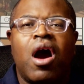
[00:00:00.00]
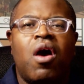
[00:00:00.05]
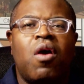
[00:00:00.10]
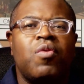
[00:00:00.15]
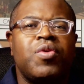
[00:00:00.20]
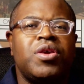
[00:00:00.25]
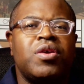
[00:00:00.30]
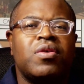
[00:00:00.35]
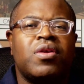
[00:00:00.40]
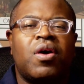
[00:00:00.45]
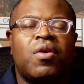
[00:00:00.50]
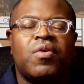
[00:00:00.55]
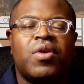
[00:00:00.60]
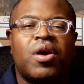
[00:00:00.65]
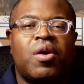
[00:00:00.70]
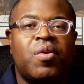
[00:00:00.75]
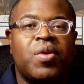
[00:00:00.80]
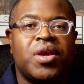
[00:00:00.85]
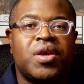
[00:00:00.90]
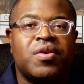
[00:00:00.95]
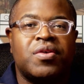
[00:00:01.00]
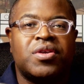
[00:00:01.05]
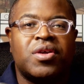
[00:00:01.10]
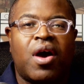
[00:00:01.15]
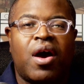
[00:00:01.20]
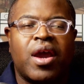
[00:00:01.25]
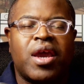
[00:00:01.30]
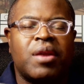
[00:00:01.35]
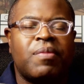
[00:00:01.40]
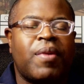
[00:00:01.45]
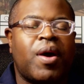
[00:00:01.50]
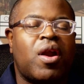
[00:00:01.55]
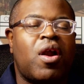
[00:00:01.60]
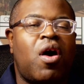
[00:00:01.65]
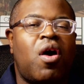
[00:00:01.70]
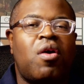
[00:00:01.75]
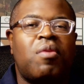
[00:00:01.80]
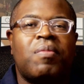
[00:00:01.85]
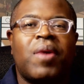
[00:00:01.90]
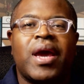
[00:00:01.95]
Oh, you don't know what you're talking about.
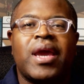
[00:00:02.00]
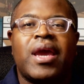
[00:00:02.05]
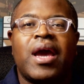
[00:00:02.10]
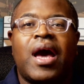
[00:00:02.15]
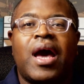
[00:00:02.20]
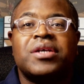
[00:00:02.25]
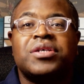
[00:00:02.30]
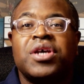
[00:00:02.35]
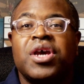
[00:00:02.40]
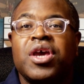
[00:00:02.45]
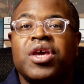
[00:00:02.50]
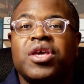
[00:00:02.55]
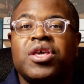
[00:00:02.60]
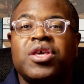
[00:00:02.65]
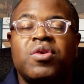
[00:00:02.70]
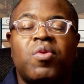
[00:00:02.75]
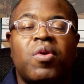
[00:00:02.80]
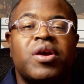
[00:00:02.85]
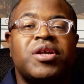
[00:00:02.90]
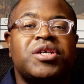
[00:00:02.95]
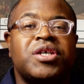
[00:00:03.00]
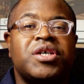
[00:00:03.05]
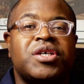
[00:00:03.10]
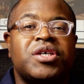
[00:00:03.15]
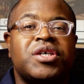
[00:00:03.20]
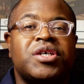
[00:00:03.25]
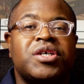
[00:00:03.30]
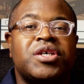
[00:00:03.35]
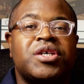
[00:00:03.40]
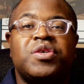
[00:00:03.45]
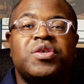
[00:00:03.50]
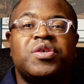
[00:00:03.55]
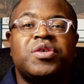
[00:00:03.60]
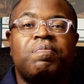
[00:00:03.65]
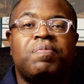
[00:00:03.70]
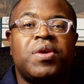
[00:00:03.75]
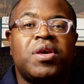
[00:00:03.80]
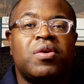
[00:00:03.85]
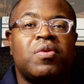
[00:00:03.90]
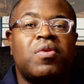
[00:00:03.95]
Oh my gosh, you are just trying to
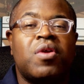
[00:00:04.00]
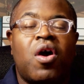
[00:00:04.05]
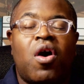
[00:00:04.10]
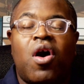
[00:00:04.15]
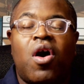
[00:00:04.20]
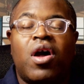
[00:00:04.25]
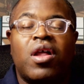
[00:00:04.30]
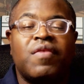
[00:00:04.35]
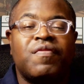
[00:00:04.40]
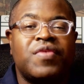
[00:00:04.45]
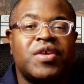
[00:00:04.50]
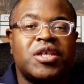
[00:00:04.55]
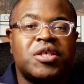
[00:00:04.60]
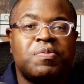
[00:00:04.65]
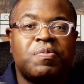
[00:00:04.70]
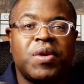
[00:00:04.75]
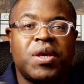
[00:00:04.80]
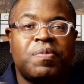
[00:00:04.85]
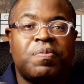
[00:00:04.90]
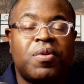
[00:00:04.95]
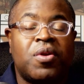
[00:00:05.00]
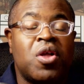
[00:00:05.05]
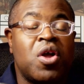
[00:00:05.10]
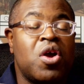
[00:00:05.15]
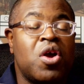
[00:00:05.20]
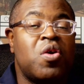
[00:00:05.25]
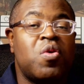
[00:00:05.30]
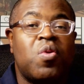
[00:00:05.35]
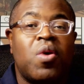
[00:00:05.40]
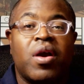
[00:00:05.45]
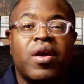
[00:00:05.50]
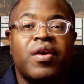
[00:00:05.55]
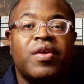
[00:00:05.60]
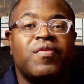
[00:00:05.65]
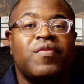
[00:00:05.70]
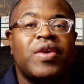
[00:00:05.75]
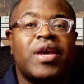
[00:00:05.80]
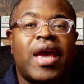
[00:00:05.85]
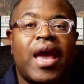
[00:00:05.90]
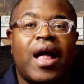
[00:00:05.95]
impugn all of these people who are in
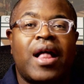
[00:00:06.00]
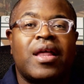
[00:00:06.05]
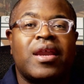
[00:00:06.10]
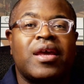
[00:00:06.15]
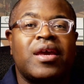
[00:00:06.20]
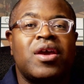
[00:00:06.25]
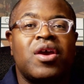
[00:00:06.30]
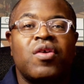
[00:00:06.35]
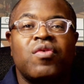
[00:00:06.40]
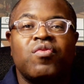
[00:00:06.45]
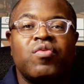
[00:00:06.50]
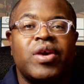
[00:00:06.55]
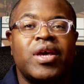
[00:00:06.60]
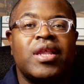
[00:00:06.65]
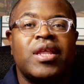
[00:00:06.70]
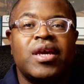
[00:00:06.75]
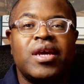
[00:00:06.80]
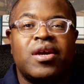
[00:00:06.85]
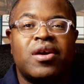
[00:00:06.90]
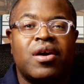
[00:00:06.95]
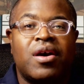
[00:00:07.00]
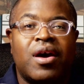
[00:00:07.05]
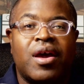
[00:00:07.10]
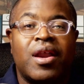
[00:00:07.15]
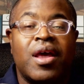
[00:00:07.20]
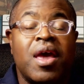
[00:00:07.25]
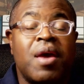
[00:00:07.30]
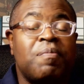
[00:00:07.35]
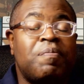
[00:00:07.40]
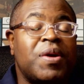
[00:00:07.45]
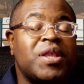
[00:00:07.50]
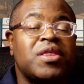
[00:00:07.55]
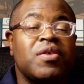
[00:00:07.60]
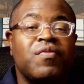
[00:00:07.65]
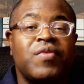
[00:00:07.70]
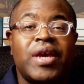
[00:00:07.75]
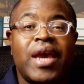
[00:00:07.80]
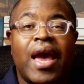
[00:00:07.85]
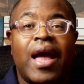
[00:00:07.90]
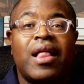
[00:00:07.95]
reality really good. But the
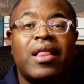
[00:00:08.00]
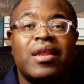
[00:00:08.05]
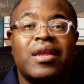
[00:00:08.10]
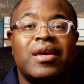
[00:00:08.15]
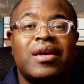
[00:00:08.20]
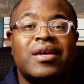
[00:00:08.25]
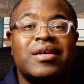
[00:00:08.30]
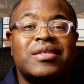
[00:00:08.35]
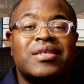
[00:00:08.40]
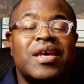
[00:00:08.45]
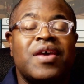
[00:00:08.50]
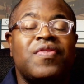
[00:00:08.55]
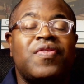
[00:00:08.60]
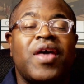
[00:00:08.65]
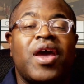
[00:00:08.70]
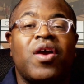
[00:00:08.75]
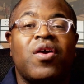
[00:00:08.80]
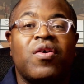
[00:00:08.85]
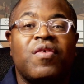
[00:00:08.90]
reality is they are,